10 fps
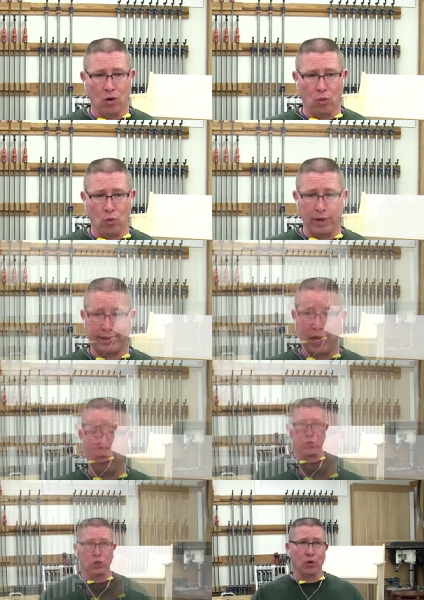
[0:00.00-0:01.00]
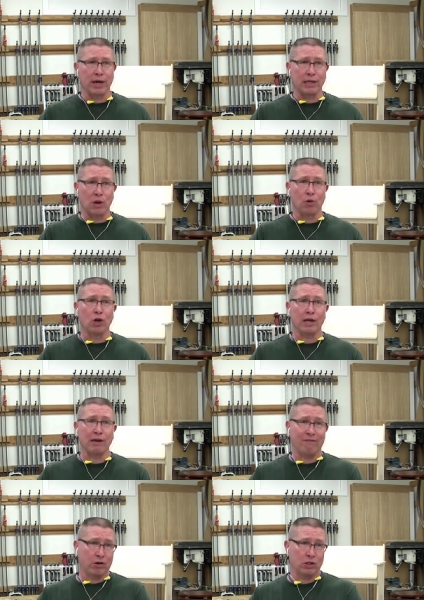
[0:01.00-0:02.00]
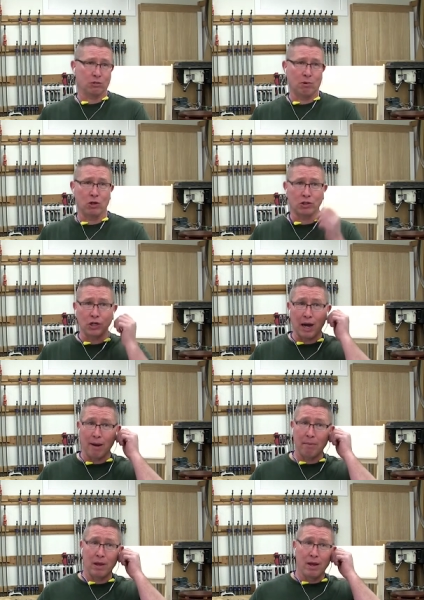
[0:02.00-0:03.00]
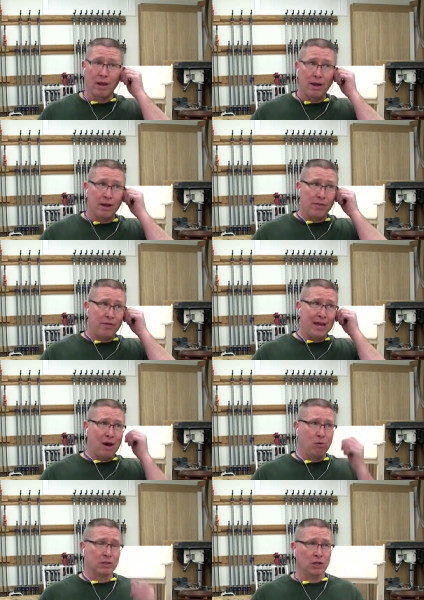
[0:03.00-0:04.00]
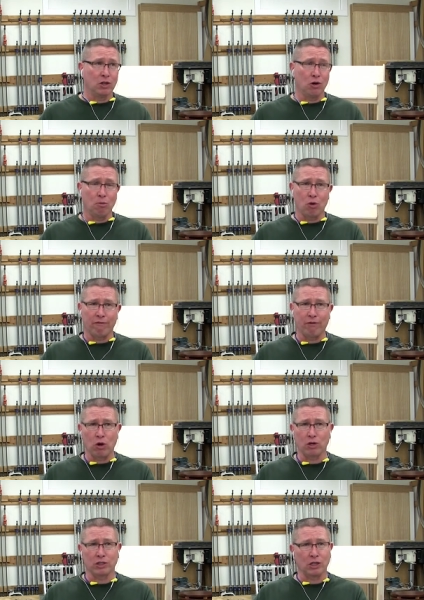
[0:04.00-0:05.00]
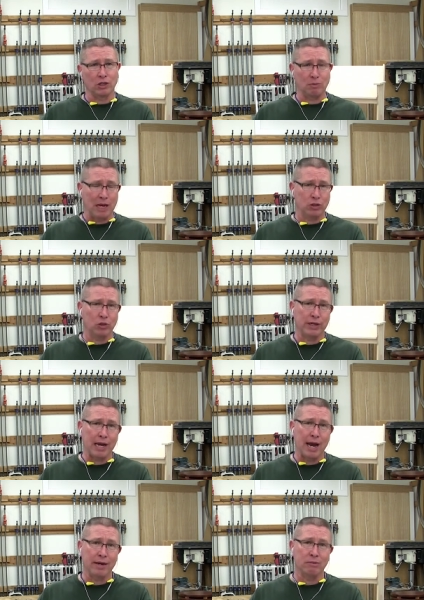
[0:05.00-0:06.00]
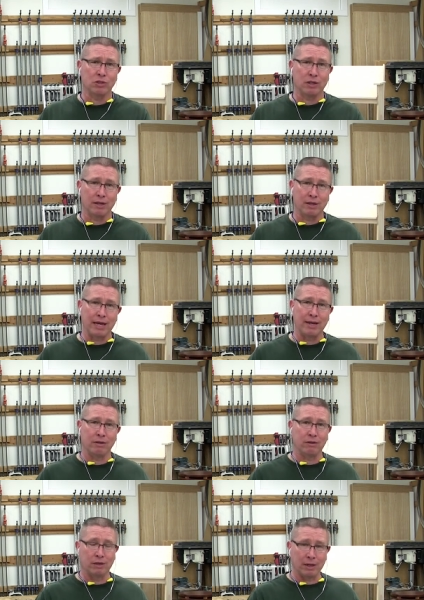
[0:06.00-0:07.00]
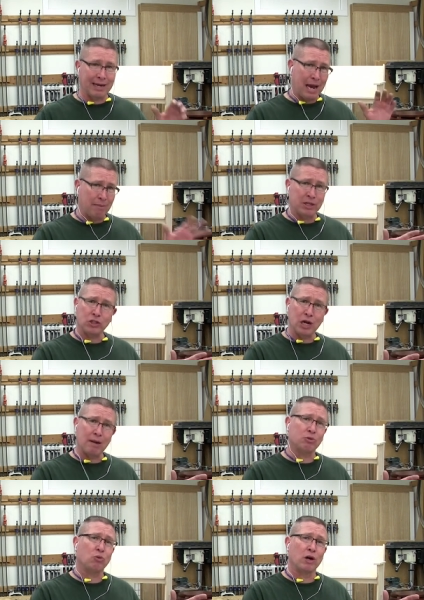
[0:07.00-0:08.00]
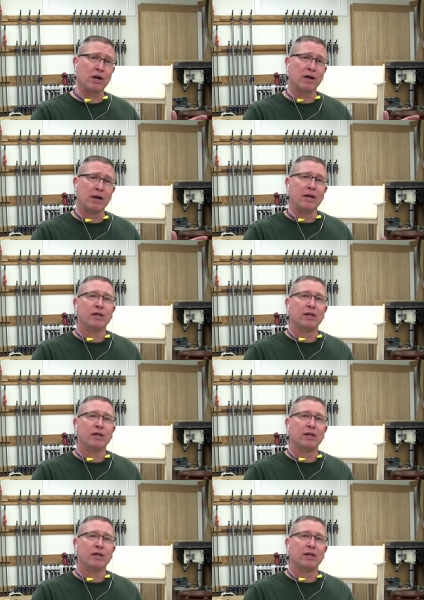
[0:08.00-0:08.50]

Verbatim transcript: what they were doing and they were looking for a small shop that was a little more focused on specialty items than the cabinet shops were.